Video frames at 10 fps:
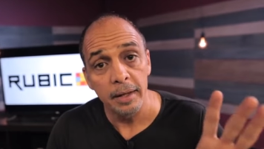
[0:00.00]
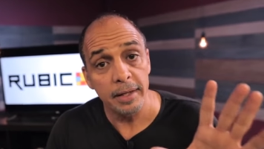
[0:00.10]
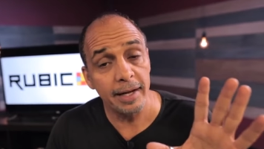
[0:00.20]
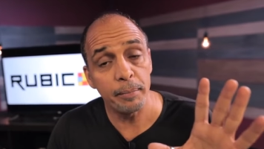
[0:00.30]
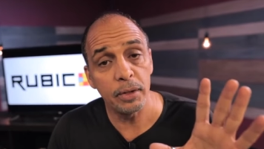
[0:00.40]

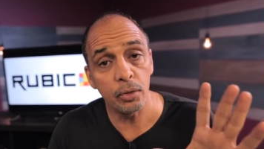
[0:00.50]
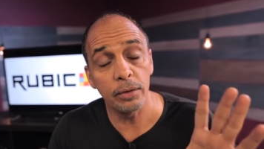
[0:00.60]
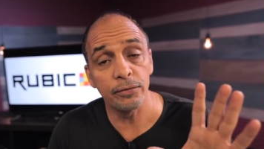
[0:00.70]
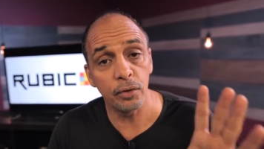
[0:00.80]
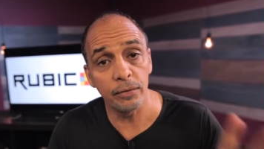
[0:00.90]
that I've been doing
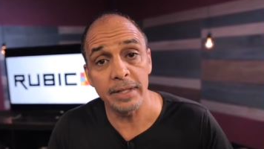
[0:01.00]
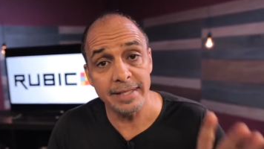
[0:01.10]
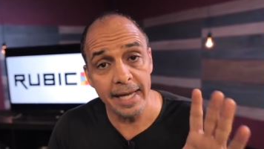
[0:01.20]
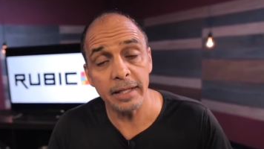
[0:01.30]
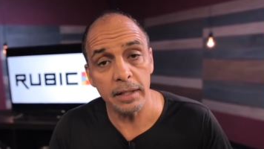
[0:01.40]
for over
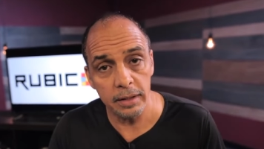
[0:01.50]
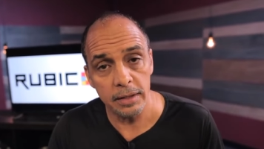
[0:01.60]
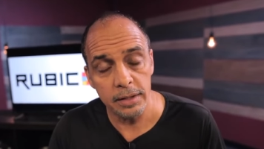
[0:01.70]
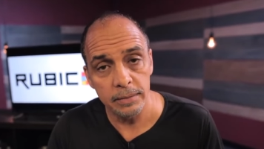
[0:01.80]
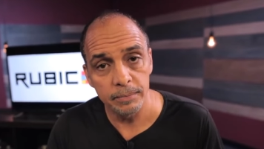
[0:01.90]
10
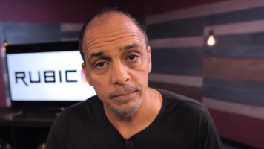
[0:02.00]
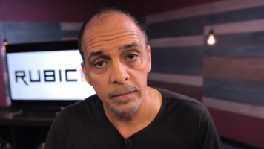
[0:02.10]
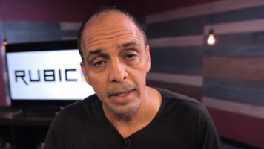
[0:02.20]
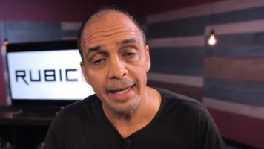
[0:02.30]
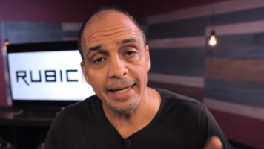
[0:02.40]
years
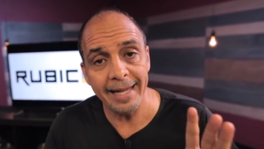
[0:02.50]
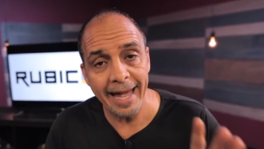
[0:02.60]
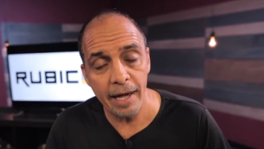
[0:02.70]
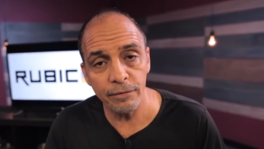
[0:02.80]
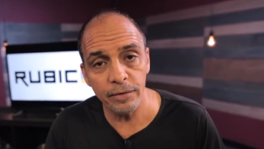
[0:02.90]
in
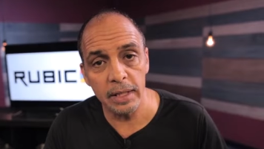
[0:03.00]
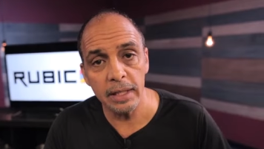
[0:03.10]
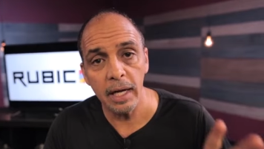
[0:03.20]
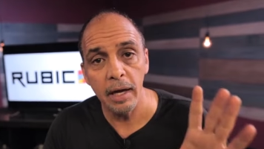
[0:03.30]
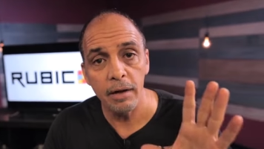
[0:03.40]

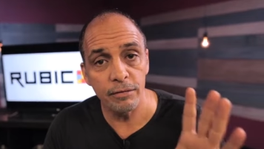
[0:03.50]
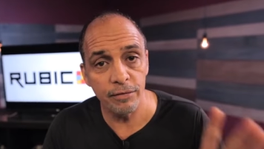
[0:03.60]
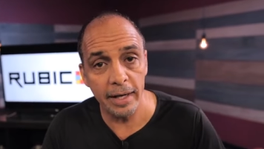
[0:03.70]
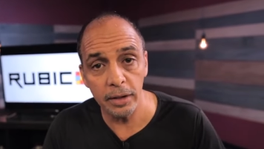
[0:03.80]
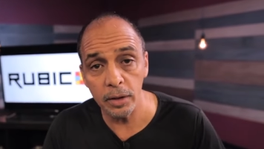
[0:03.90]
every
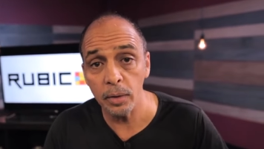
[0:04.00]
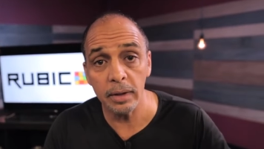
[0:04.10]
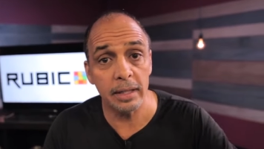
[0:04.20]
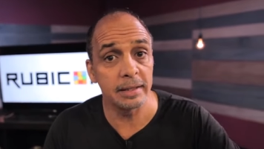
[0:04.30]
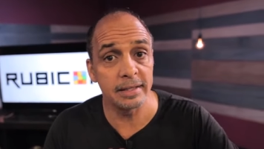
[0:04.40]
venue
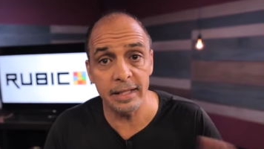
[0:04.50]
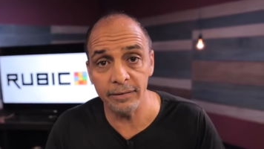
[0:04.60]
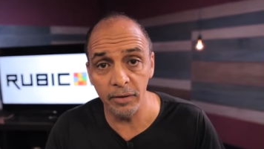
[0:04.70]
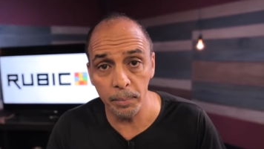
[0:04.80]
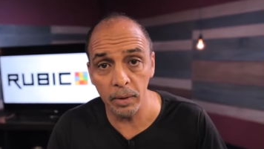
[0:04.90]

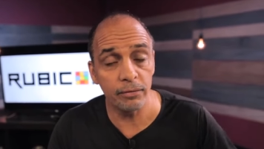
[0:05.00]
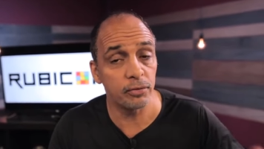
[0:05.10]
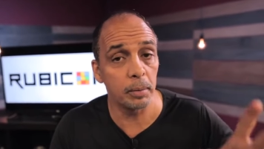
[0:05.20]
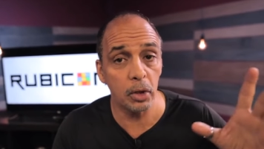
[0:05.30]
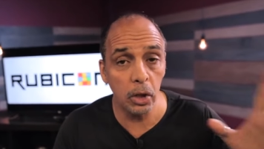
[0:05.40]
conceivable,
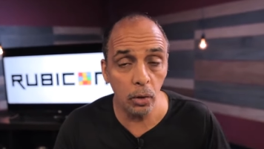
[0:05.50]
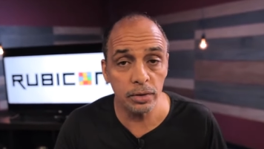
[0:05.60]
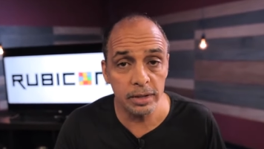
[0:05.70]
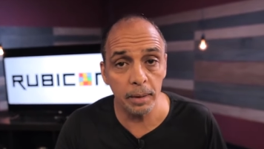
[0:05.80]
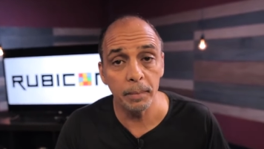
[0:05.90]
from
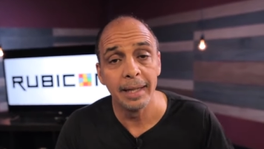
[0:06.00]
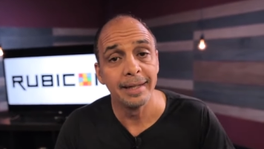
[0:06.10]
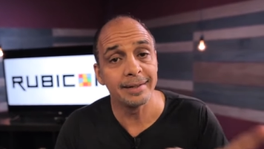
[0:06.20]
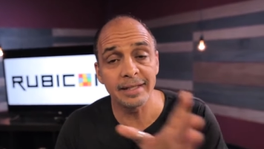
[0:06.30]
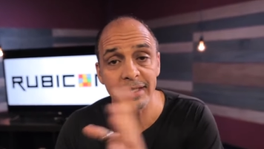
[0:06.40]
close up
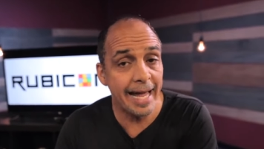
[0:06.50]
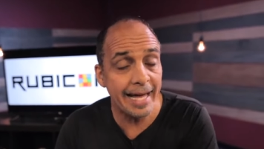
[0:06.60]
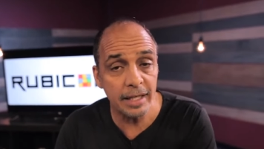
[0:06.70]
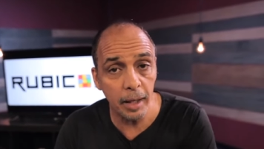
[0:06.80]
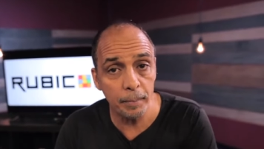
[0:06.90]
to
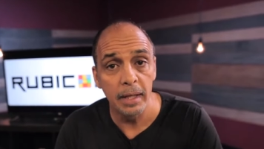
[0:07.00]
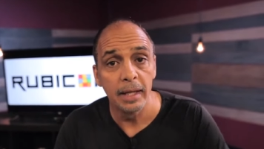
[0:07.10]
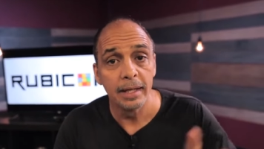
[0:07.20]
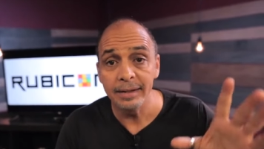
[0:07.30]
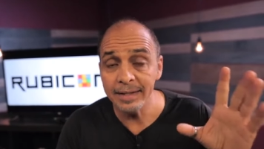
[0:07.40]
stand up.
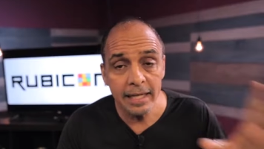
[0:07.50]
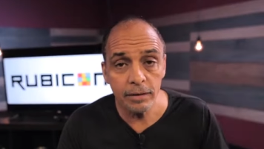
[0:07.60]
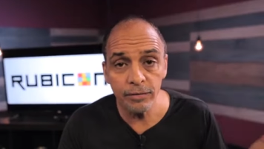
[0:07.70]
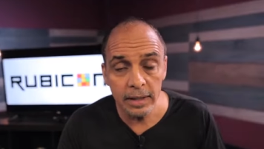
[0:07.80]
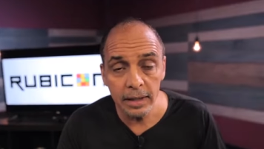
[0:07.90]

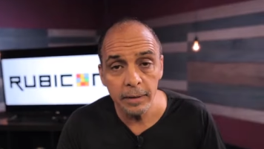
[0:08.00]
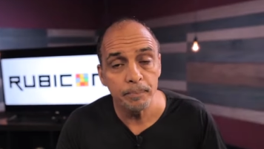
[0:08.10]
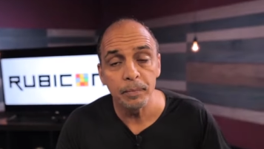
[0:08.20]
TV,